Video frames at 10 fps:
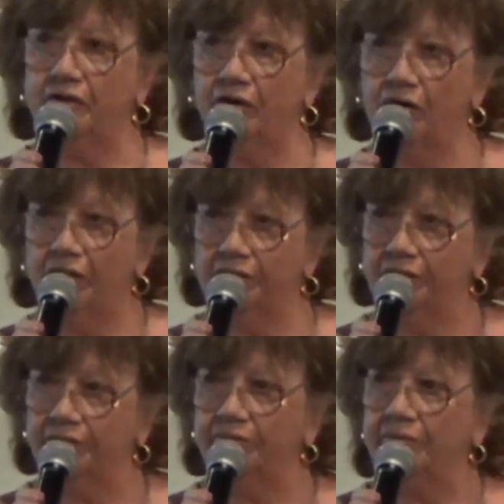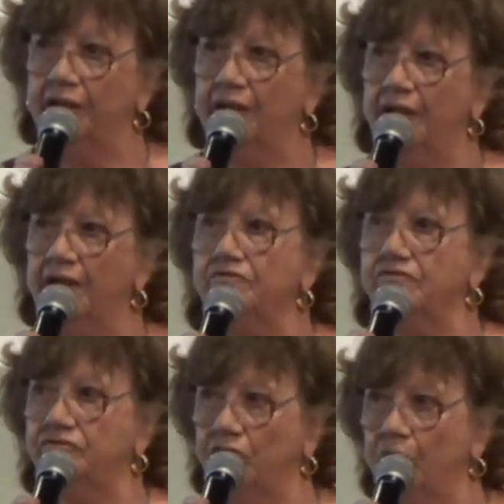God, and
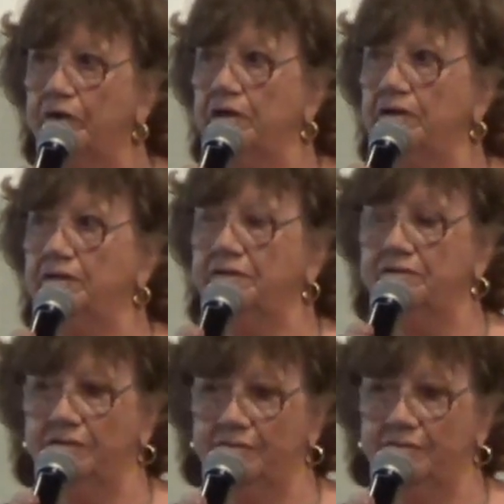so it is.